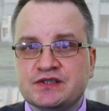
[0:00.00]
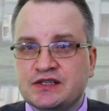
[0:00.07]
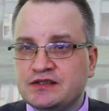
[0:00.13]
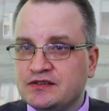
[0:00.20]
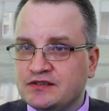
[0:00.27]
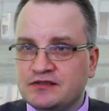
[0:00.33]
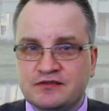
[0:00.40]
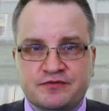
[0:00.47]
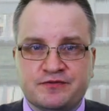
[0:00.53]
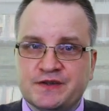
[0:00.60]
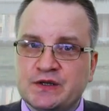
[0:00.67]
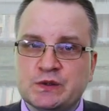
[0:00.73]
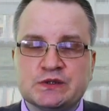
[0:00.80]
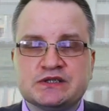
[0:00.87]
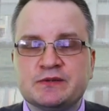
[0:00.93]
in
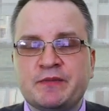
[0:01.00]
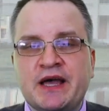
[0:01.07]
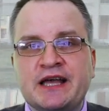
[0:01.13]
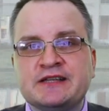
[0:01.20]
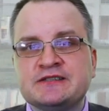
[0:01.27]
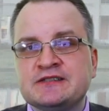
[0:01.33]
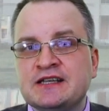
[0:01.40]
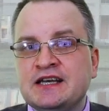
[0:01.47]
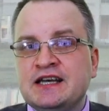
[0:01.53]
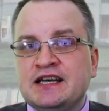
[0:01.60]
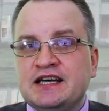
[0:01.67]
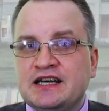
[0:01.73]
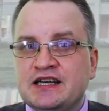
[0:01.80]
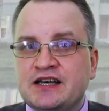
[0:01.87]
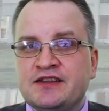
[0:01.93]
frequency bands
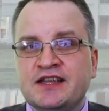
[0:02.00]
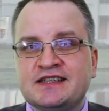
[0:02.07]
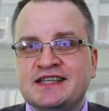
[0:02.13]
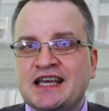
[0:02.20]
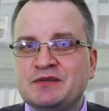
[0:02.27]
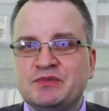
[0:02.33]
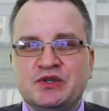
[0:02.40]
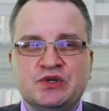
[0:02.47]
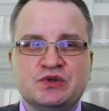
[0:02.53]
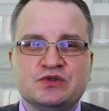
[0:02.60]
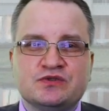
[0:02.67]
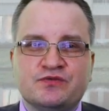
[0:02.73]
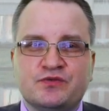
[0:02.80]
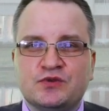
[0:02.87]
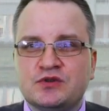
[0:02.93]
that can be
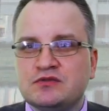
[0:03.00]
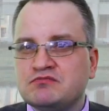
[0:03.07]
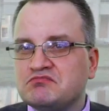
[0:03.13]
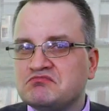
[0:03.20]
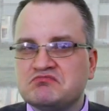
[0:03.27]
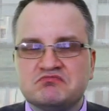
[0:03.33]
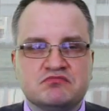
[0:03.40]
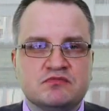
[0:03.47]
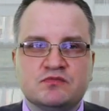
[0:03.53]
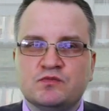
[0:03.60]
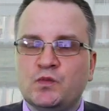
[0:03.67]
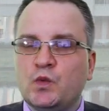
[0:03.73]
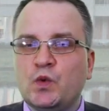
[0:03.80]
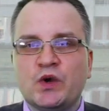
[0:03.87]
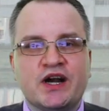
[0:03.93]
used for
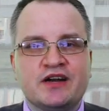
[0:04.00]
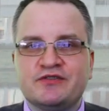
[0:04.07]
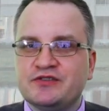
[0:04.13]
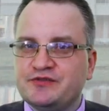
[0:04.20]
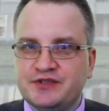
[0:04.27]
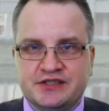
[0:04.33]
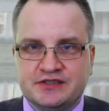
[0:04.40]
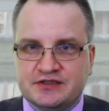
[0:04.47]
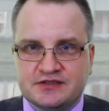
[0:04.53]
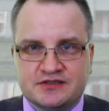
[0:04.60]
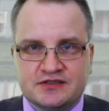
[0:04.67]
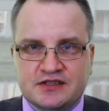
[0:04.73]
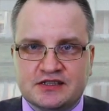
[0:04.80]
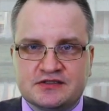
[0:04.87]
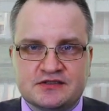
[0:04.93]
whatever
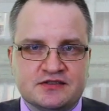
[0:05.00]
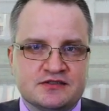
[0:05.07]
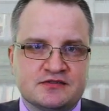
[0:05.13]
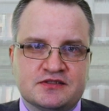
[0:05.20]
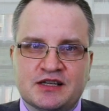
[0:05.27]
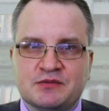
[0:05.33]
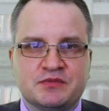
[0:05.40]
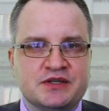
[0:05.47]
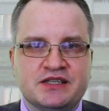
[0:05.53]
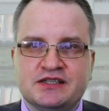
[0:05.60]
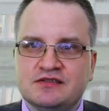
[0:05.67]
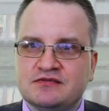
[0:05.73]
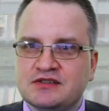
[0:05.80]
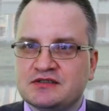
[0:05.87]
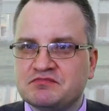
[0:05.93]
reasons. Like
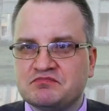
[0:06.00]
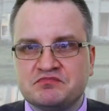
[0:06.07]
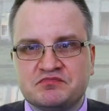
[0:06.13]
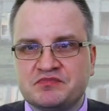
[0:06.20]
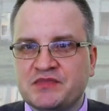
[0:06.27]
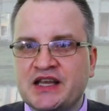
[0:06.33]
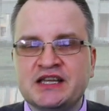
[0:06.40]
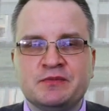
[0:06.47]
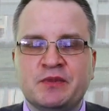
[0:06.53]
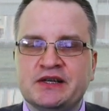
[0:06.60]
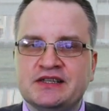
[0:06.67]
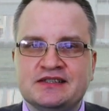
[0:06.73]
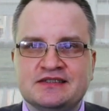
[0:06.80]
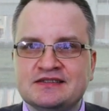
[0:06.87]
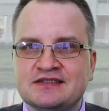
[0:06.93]

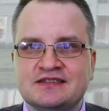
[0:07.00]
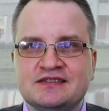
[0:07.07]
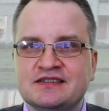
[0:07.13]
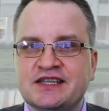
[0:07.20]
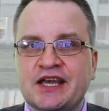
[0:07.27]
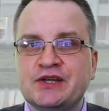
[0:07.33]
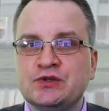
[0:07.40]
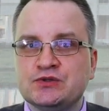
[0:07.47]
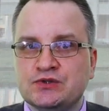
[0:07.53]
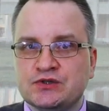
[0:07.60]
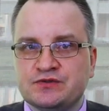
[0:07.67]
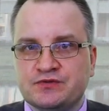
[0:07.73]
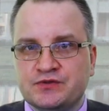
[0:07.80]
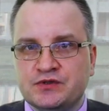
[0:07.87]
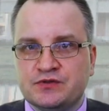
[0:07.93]
anybody can use
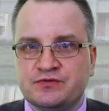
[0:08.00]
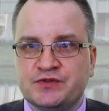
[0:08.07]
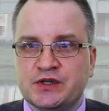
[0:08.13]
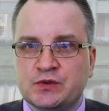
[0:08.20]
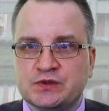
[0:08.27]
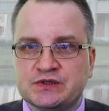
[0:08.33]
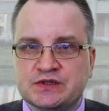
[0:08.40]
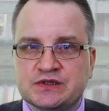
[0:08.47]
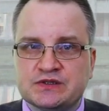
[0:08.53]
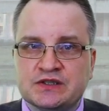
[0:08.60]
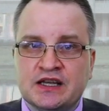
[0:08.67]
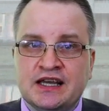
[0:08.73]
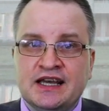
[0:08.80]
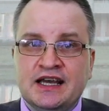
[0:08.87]
those frequencies.